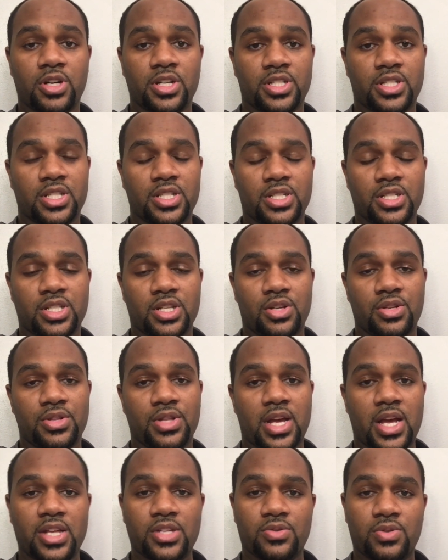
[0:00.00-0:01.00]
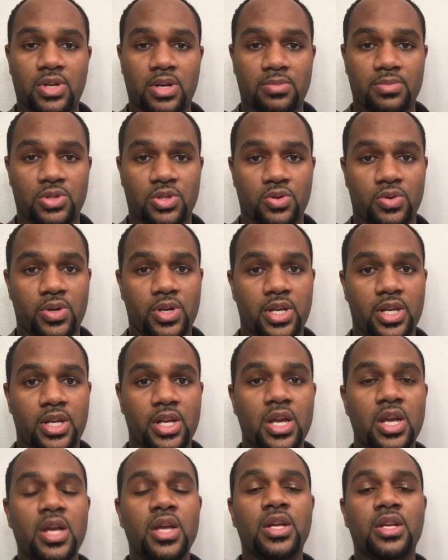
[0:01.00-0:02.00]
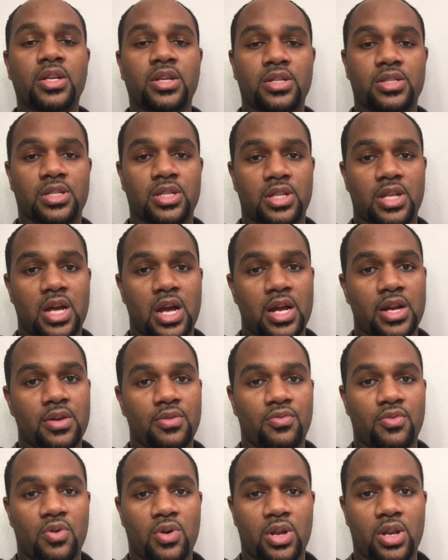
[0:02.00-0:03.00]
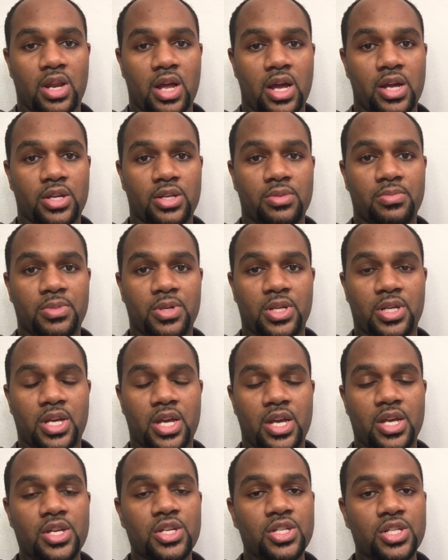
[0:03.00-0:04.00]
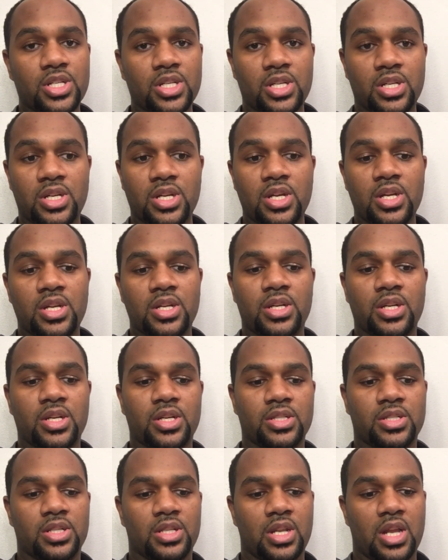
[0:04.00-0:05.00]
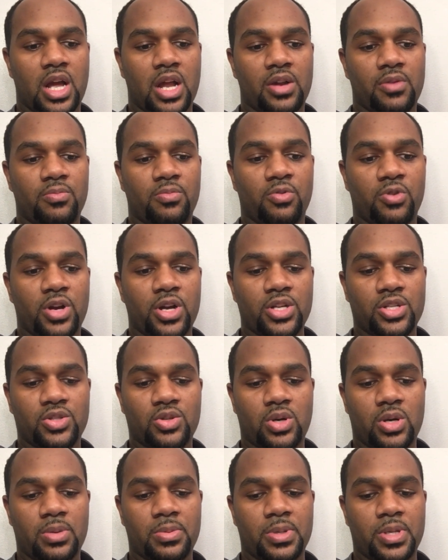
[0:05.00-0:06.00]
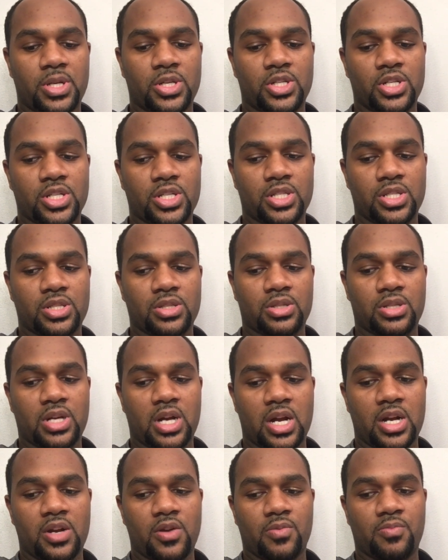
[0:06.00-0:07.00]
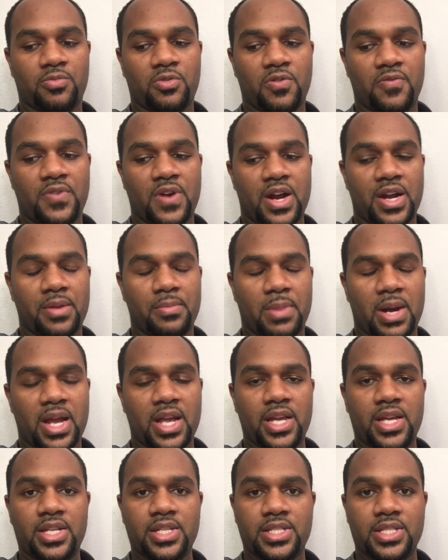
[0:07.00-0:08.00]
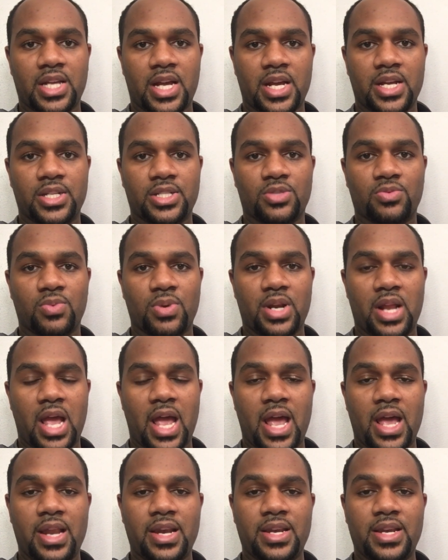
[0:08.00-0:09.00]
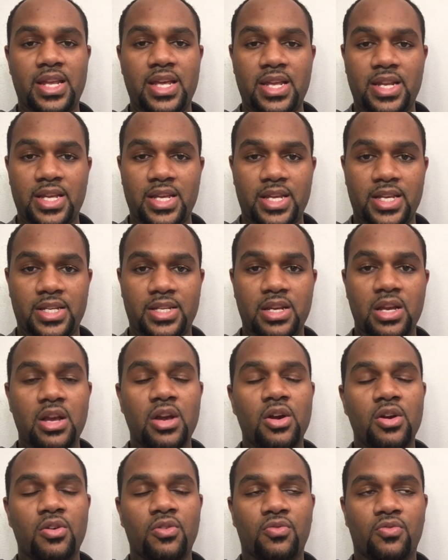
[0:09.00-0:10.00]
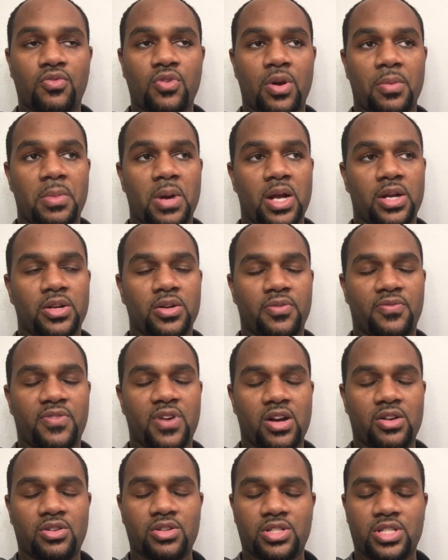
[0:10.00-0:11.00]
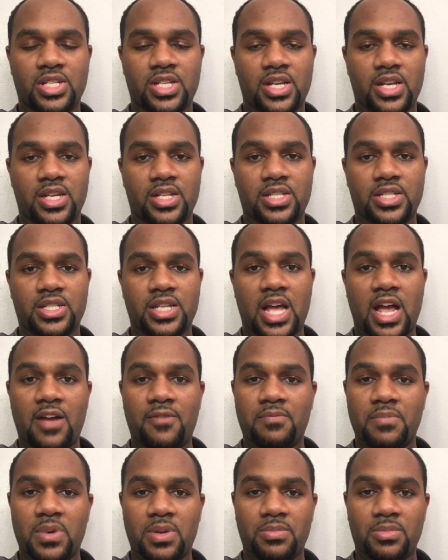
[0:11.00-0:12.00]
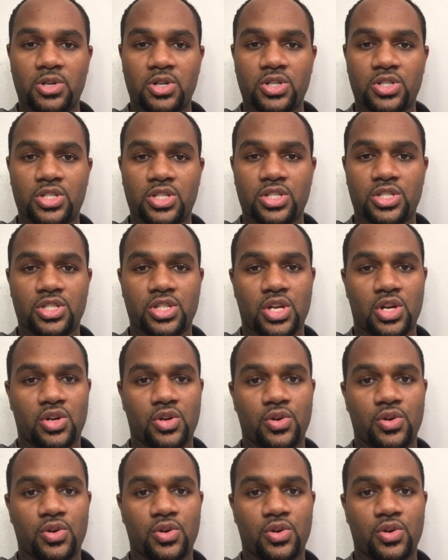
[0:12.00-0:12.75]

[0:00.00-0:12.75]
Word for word: students and so that's what I'm doing. There's a lot of online communication. There's a lot of brainstorming, just kind of providing my insights when needed from other faculty and staff members. So